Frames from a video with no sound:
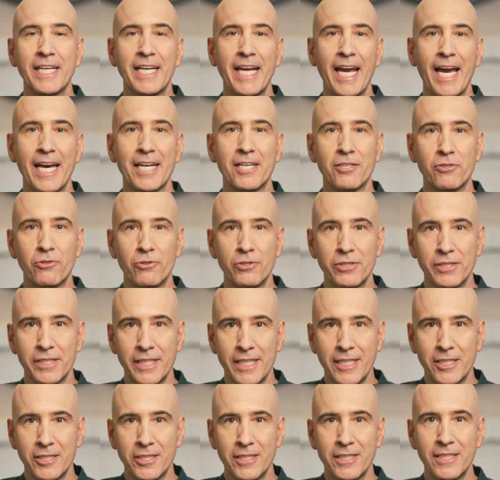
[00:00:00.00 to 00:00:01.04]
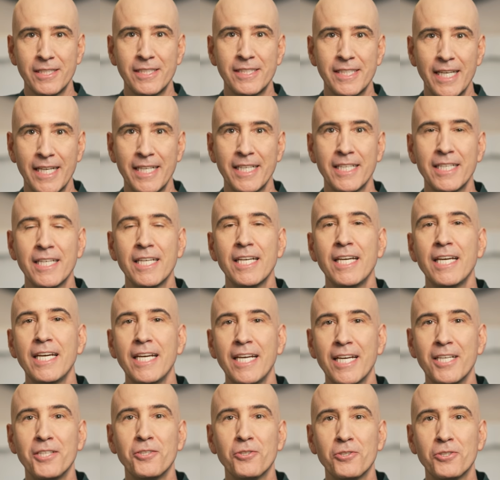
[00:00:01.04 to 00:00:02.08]
categorization setting
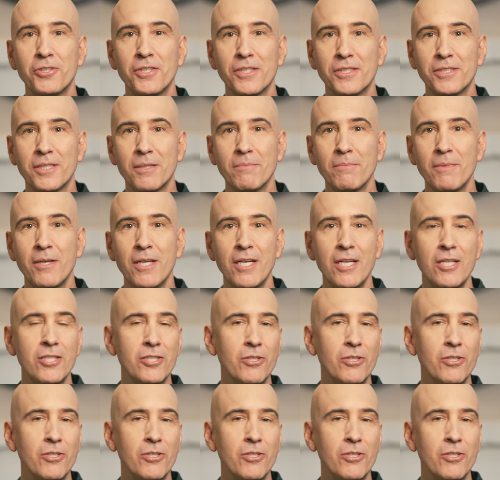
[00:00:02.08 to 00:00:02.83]
in your system.